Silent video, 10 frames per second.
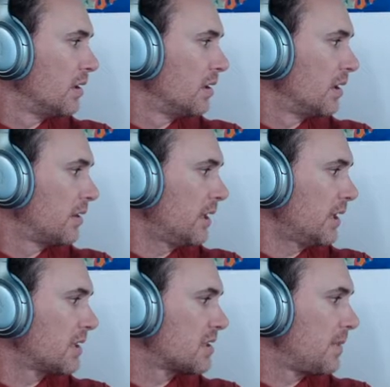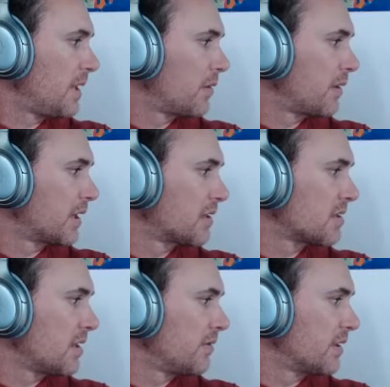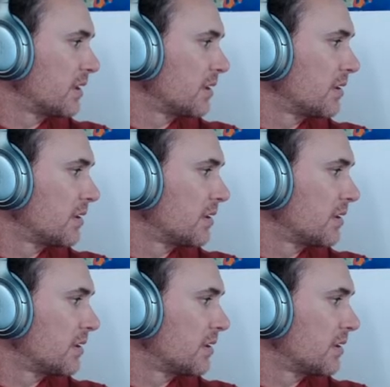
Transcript: I think it's about Thanksgiving.